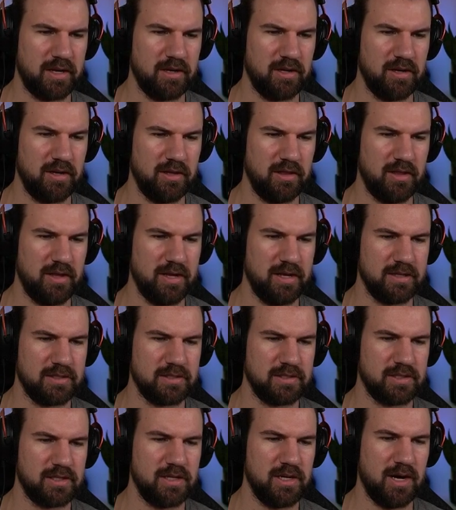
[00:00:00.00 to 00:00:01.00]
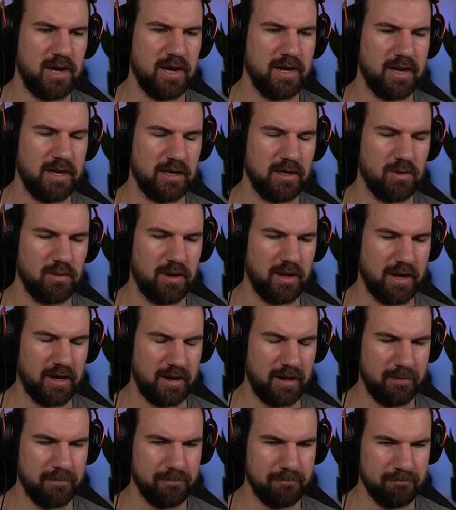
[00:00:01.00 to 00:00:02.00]
and did this. Got it.
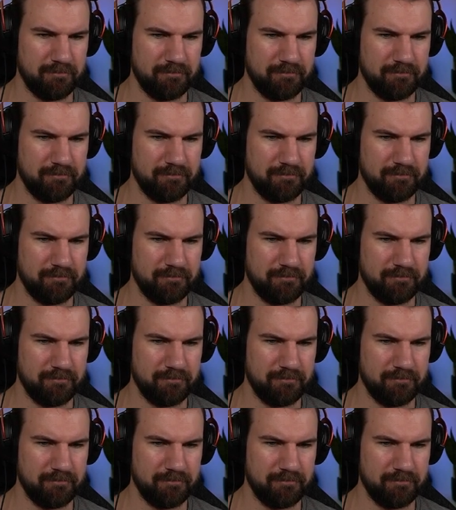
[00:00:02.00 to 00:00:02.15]
Okay.